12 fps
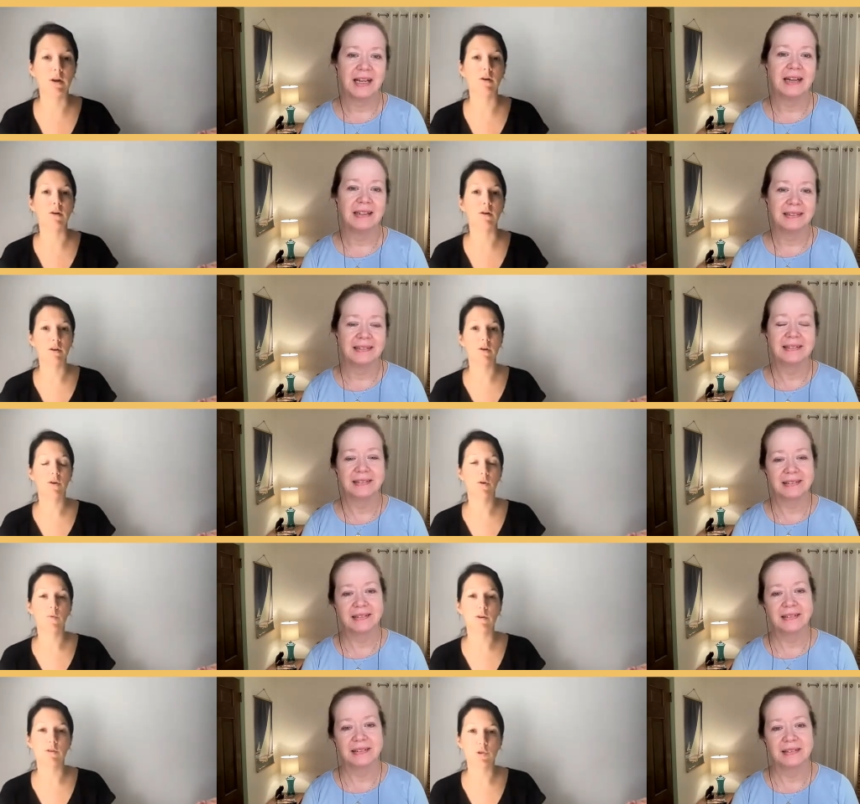Speaker 1: where yeah.
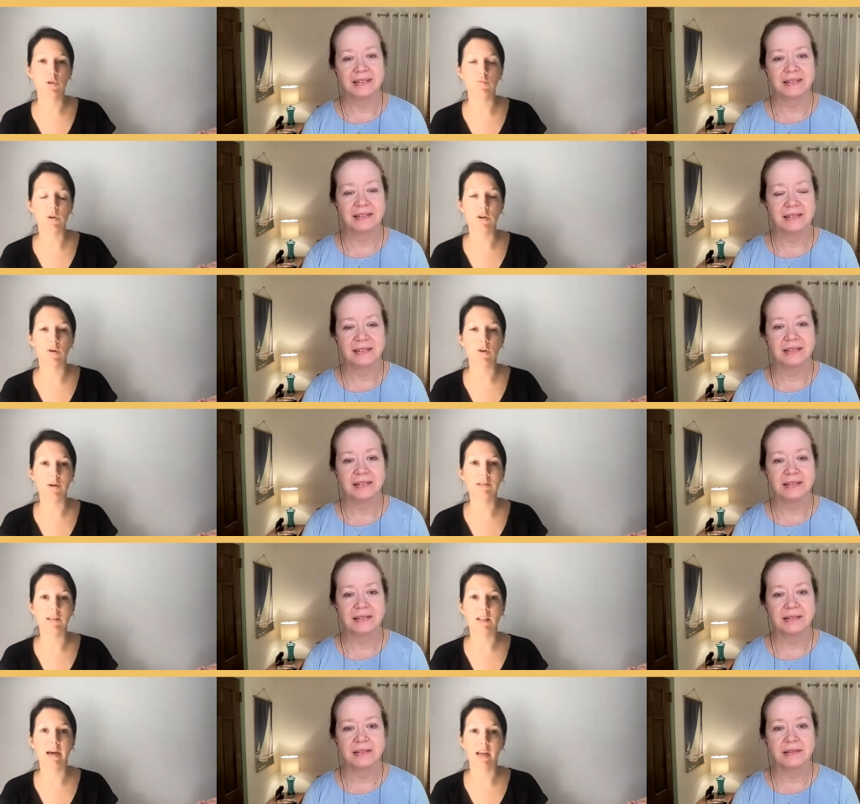whereas the reader it
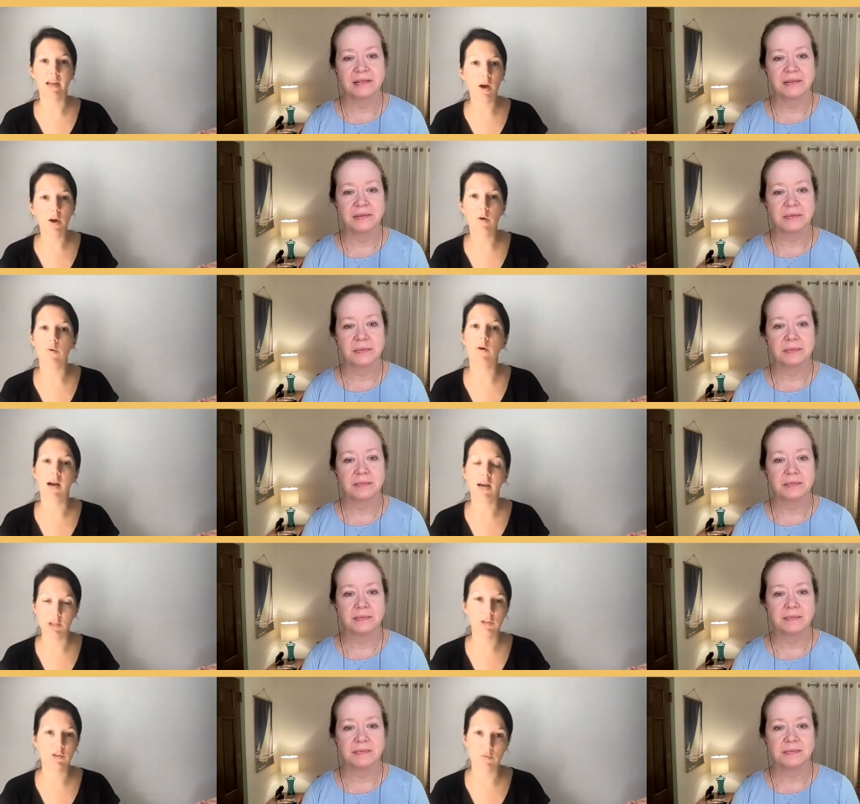wasn't like, oh, I
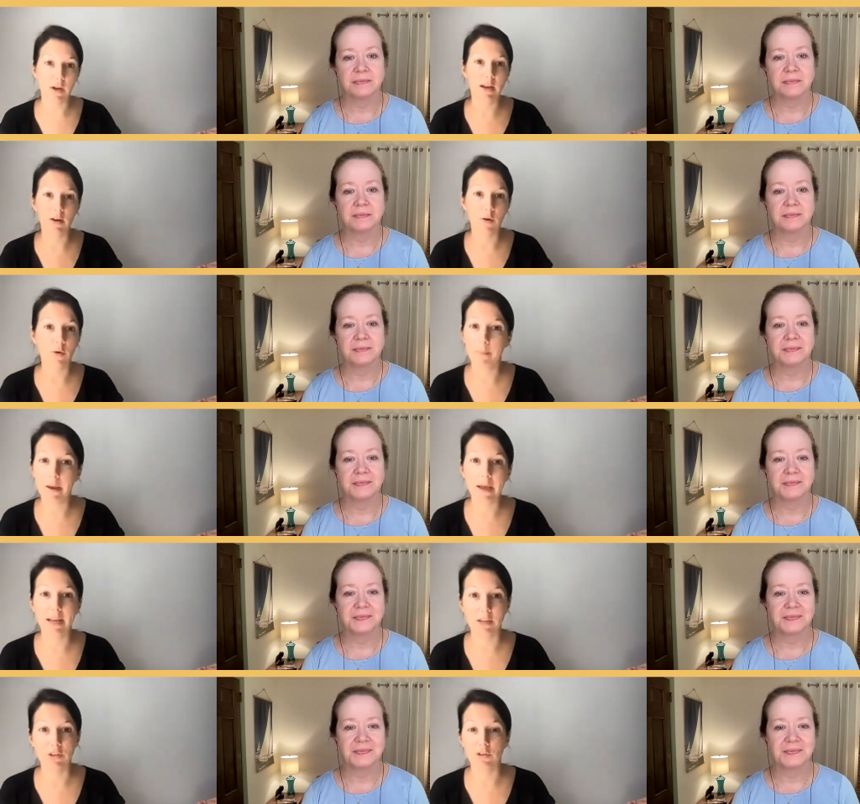just read a whole
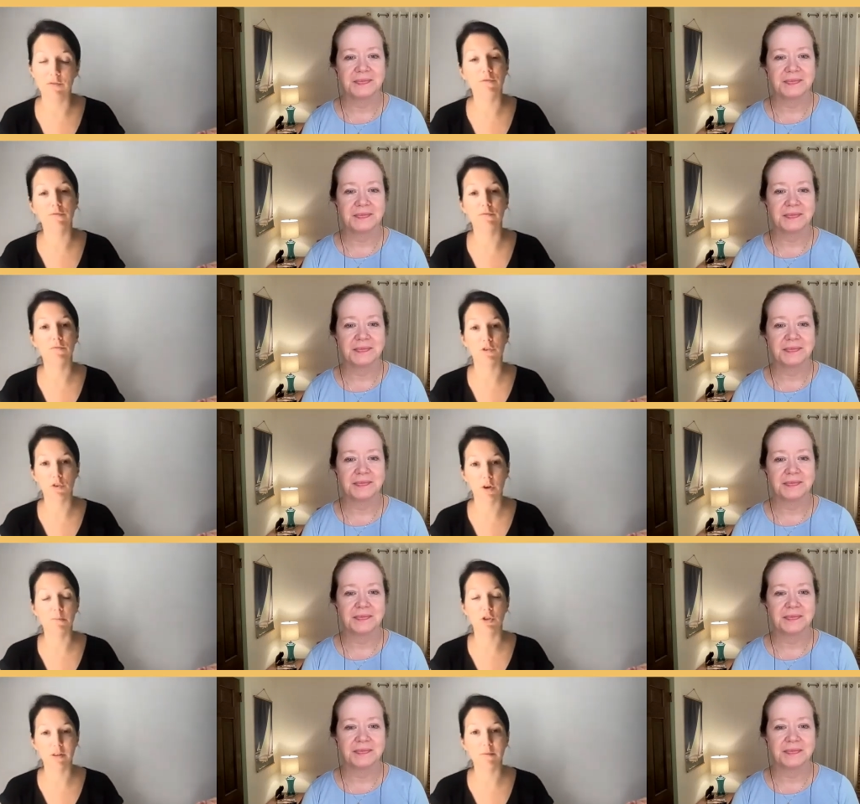page of
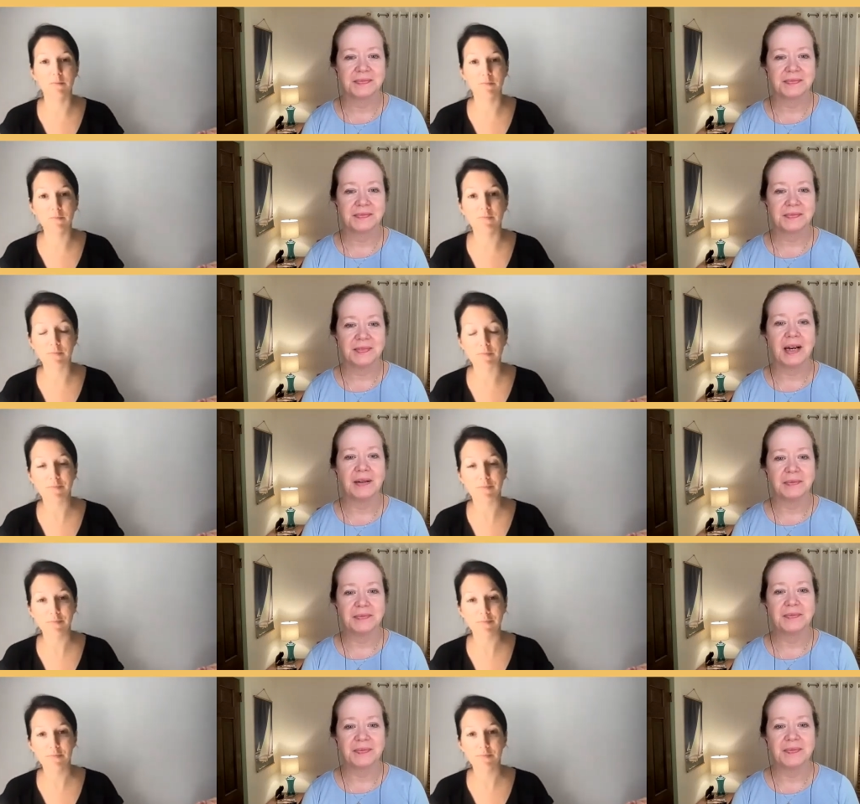description.
Speaker 2: Yeah,
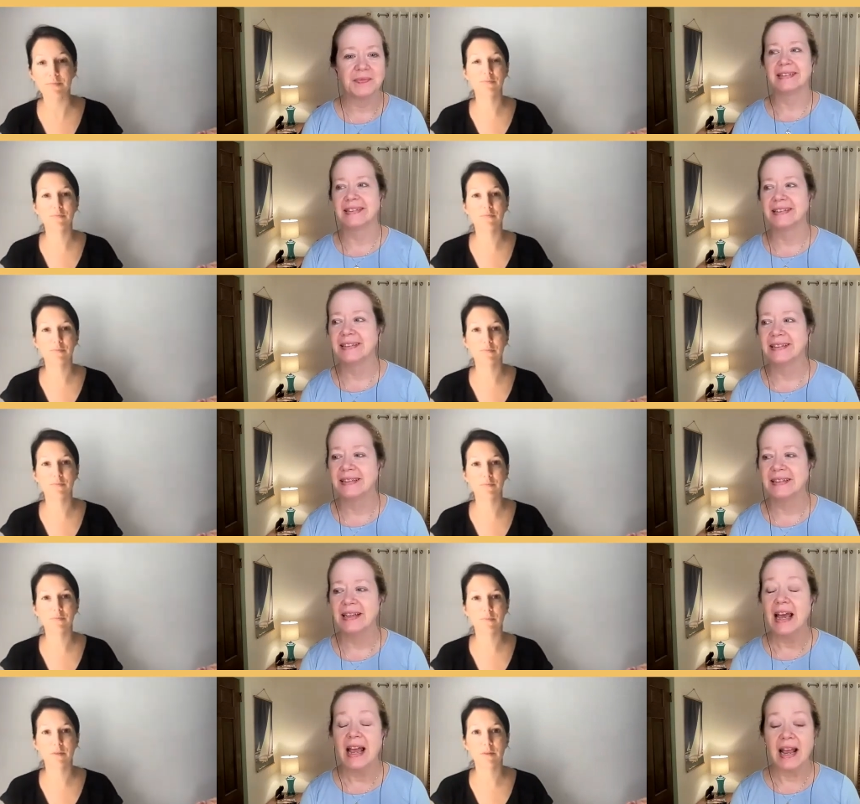
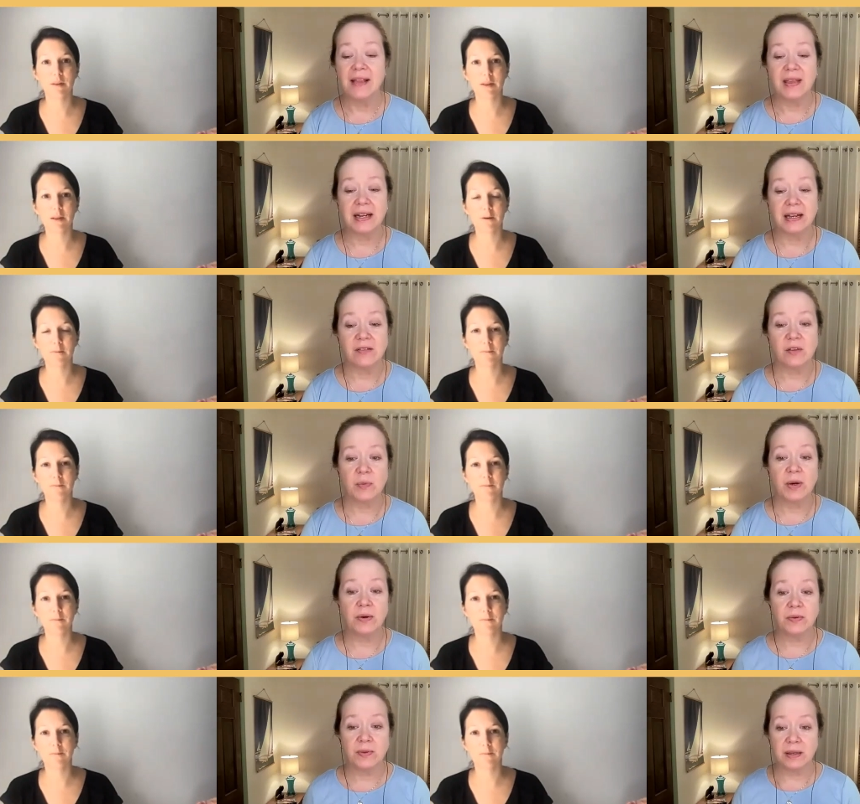and then I
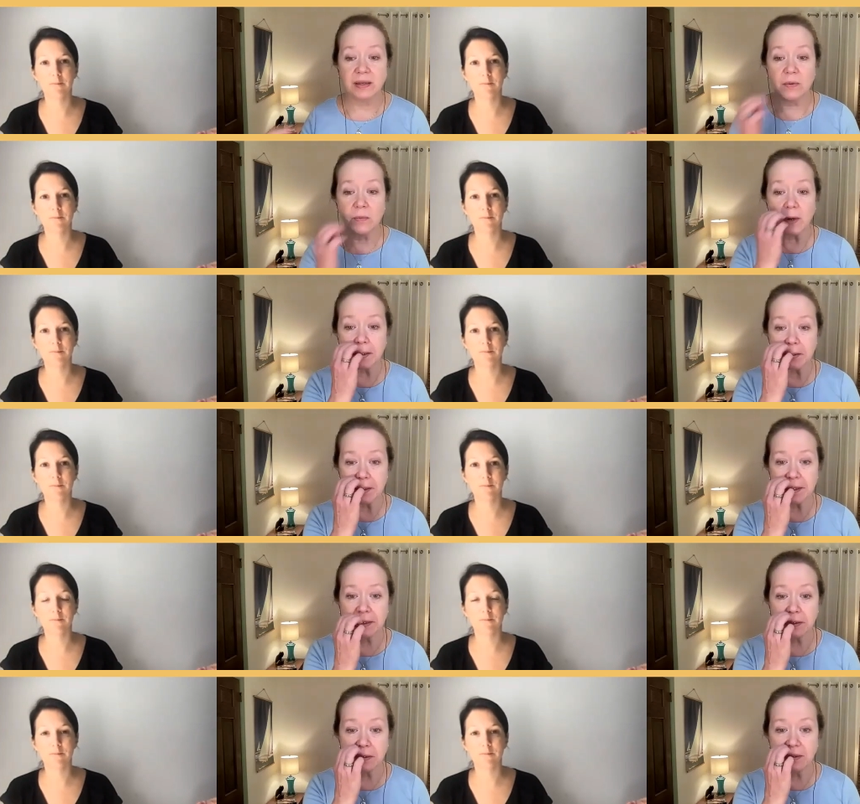suppose that one
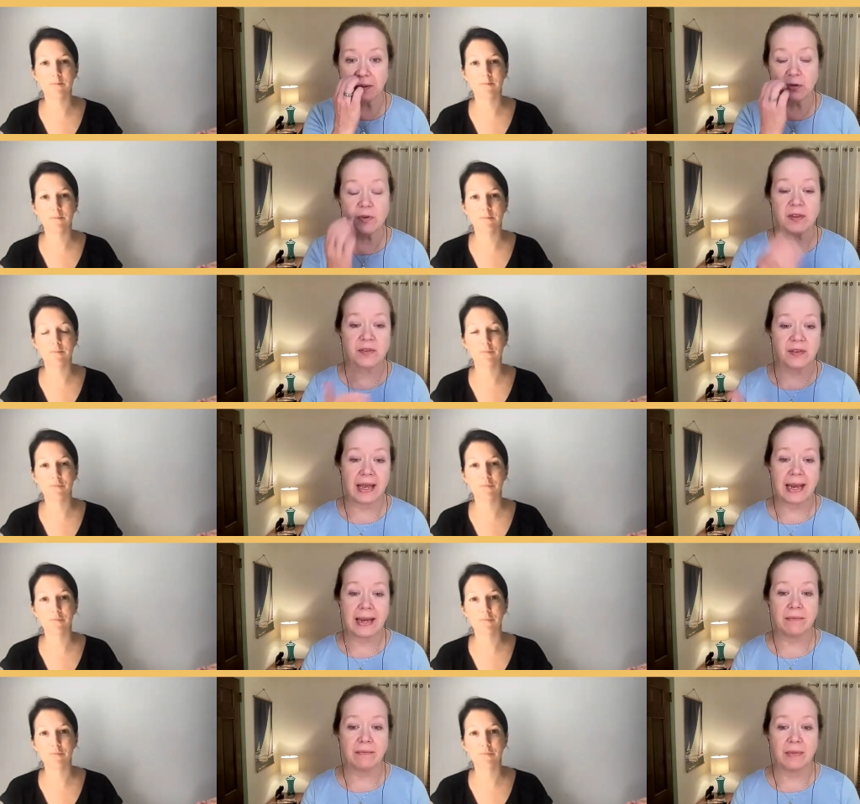could do the
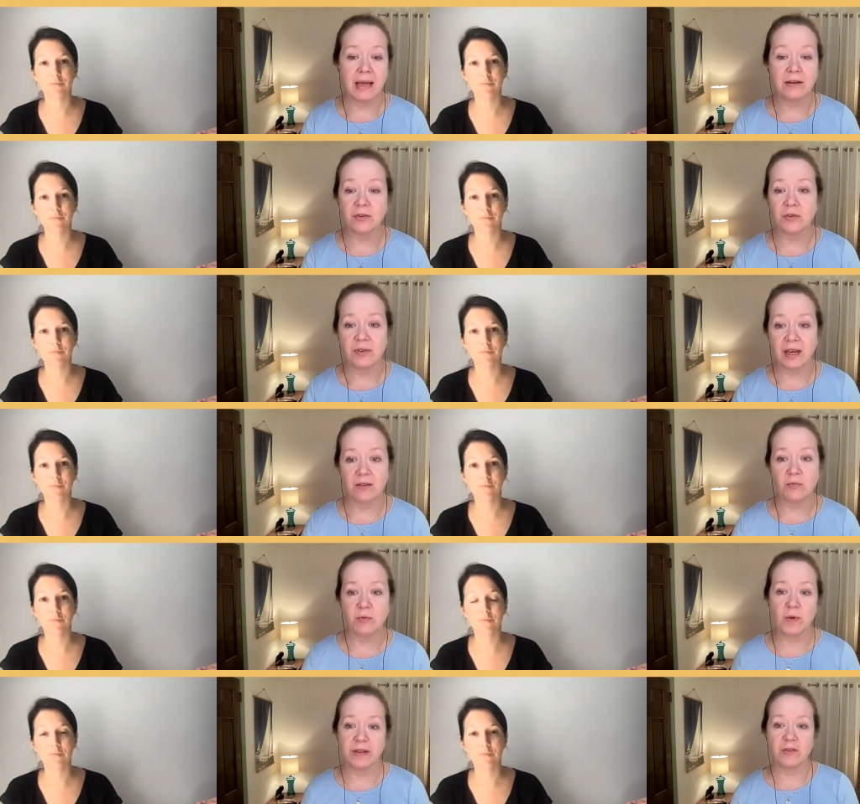same
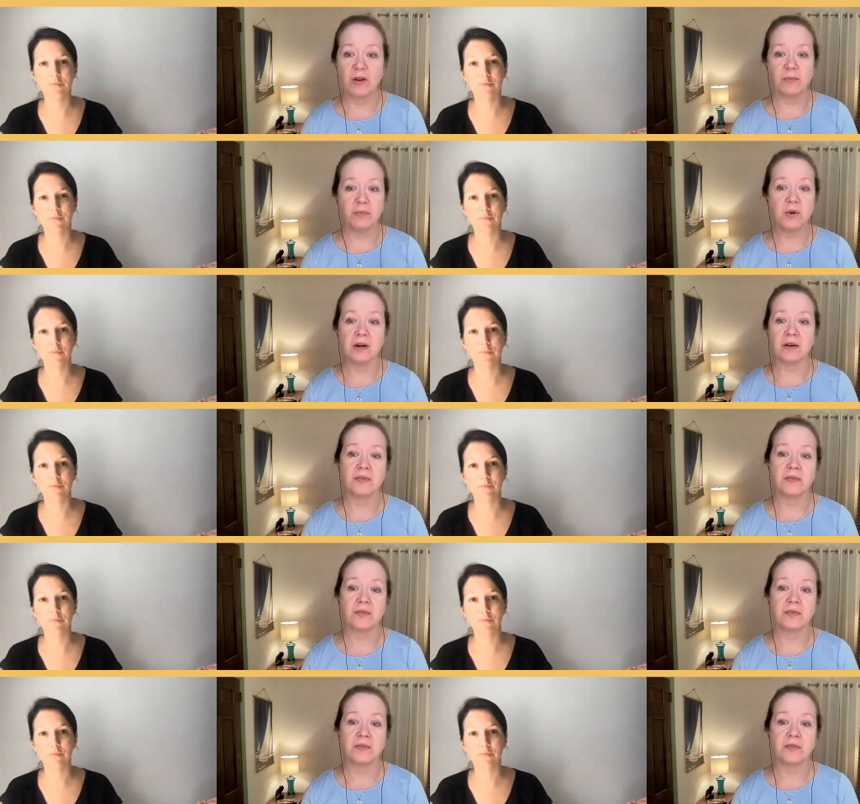exercise with one's own